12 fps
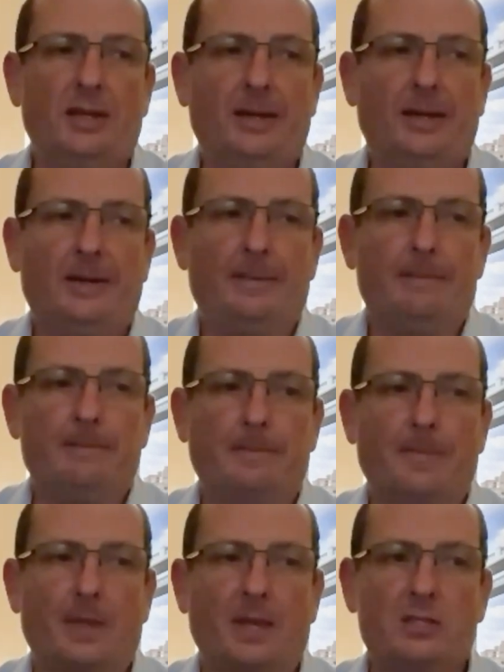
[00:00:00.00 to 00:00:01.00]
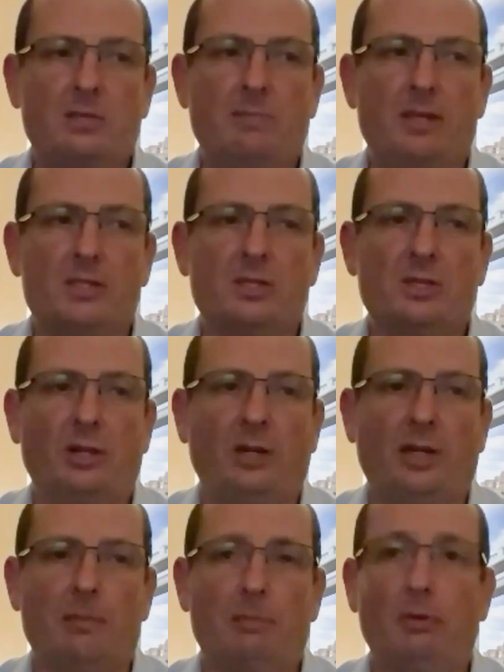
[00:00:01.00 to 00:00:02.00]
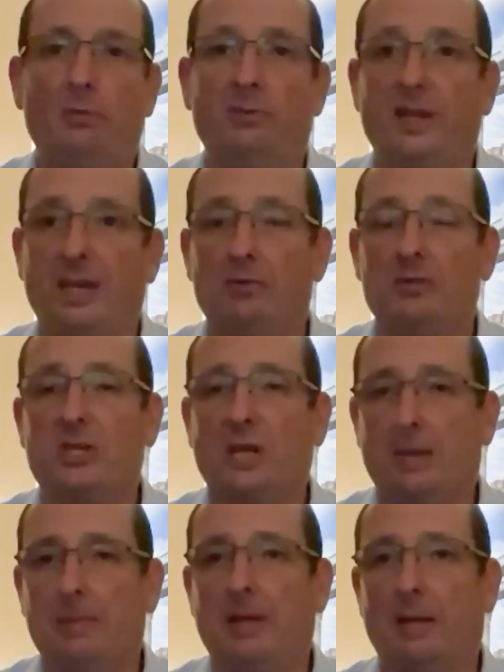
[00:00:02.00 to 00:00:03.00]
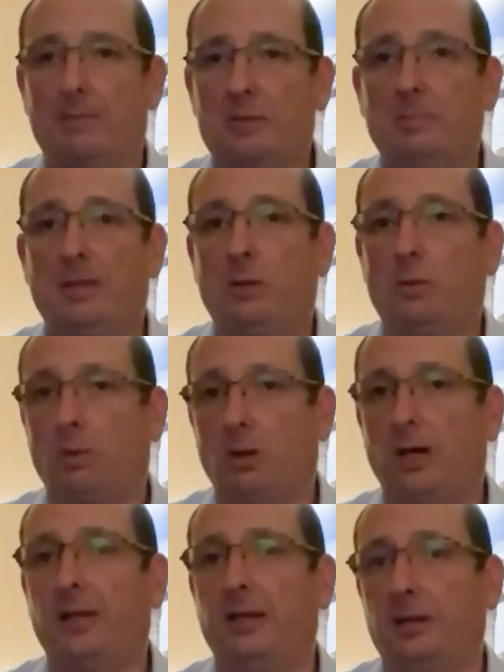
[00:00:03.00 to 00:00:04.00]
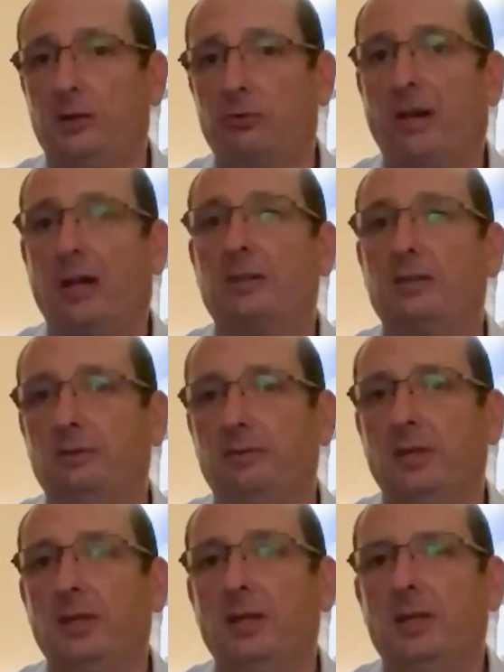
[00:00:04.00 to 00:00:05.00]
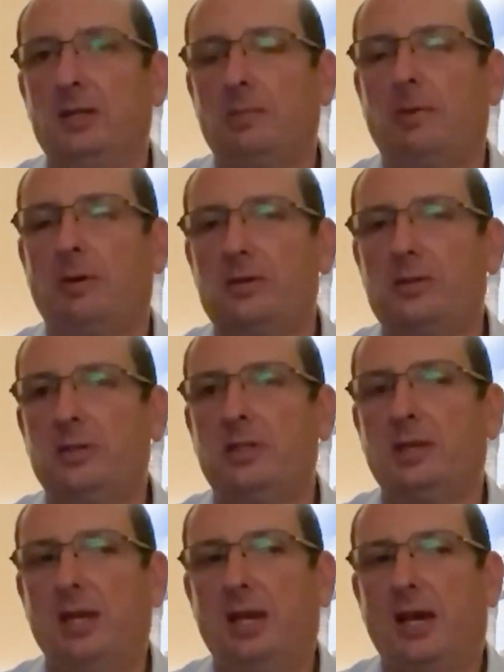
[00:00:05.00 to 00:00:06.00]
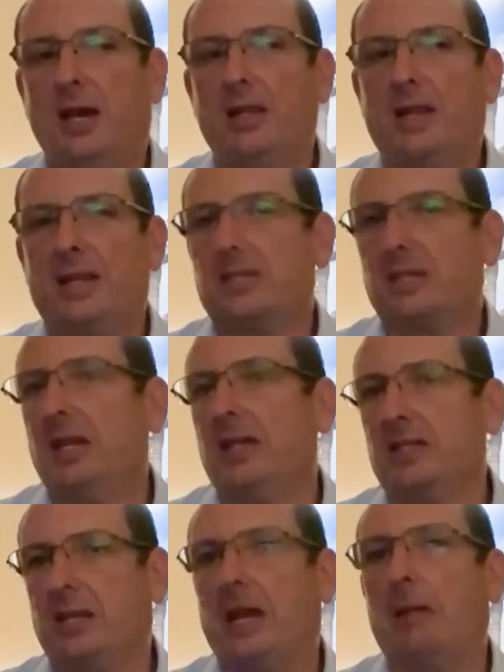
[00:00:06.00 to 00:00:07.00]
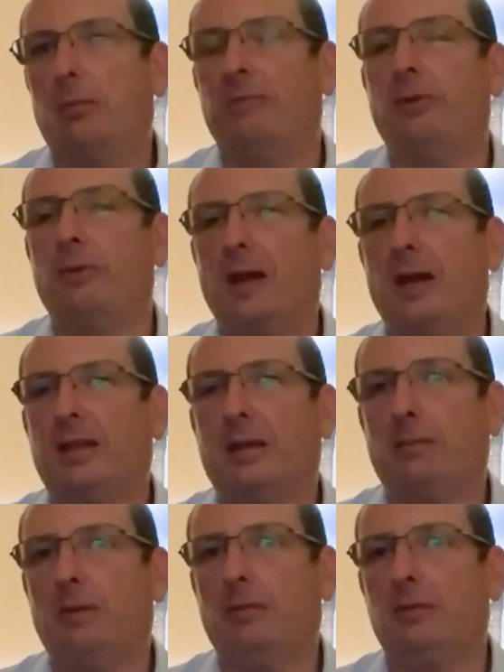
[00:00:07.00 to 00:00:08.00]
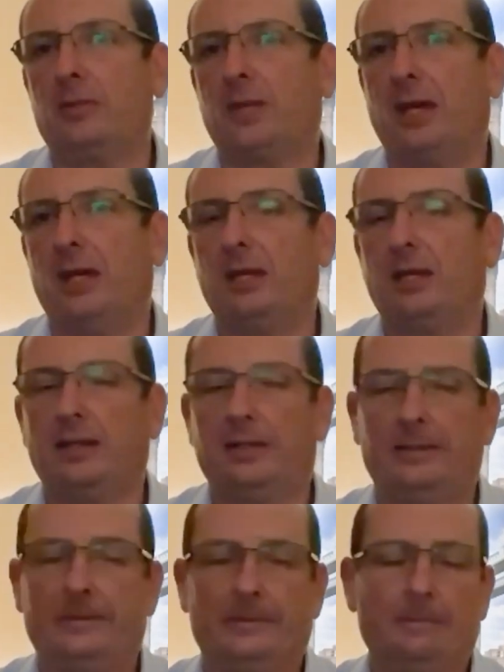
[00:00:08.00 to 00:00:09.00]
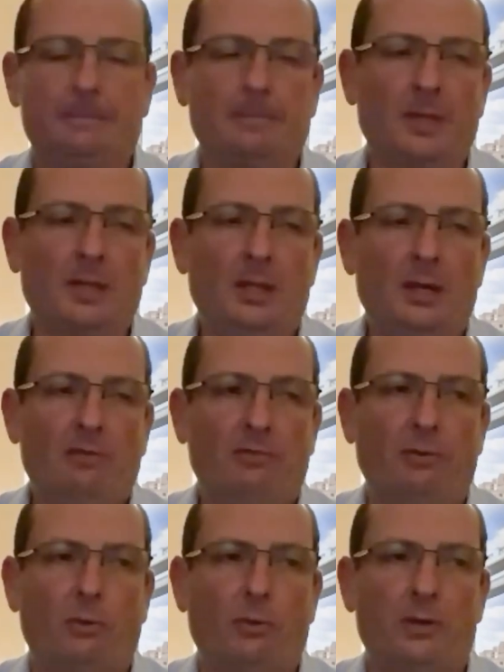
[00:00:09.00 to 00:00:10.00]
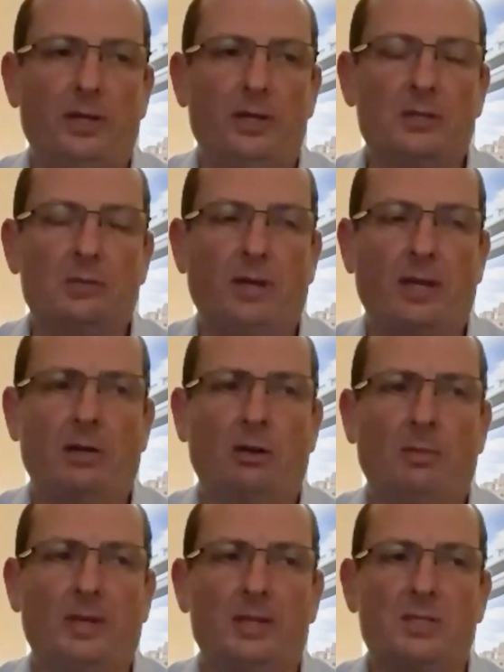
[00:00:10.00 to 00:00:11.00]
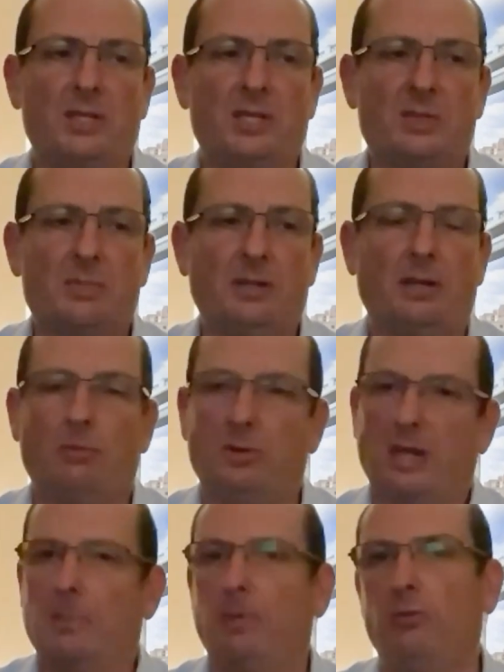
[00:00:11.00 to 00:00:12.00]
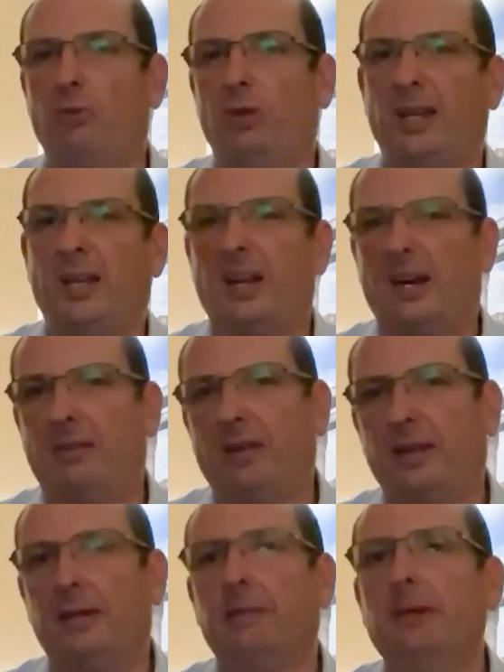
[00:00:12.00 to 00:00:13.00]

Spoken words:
As I mentioned earlier, porphyry is shaping up to be quite an attractive deposit, and that's the next cab of the rank that we will take forward into an economic assessment, and we'll keep on drilling at our other